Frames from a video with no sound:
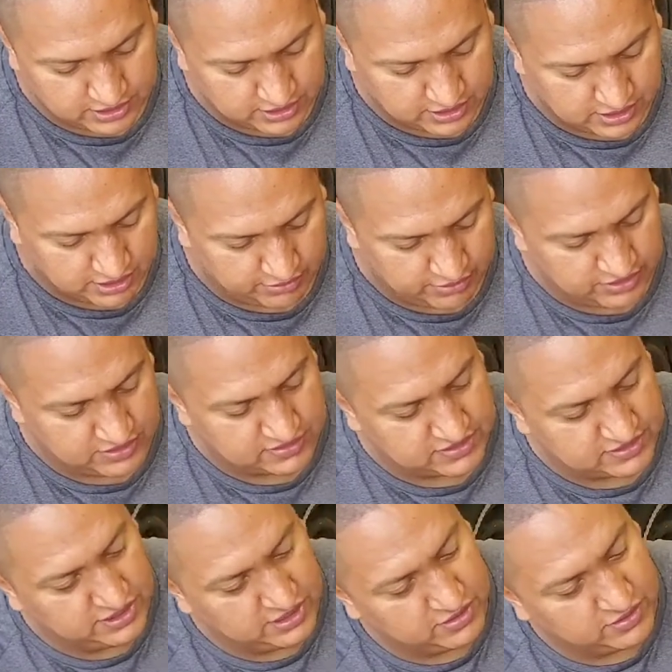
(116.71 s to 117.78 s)
That way you use
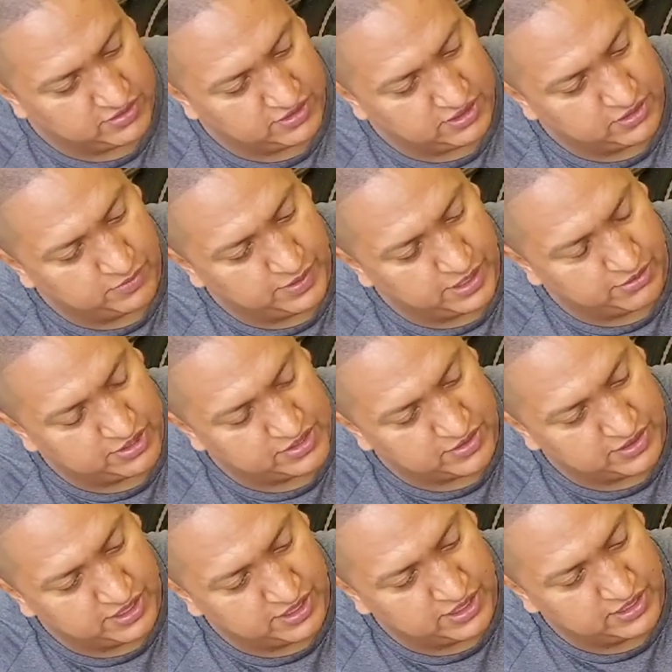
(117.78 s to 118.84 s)
little bearings
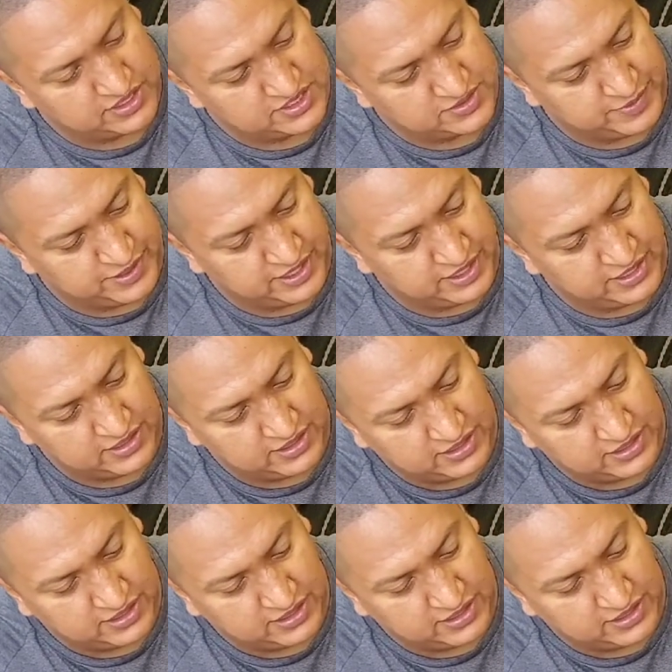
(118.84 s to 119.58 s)
right here, spin.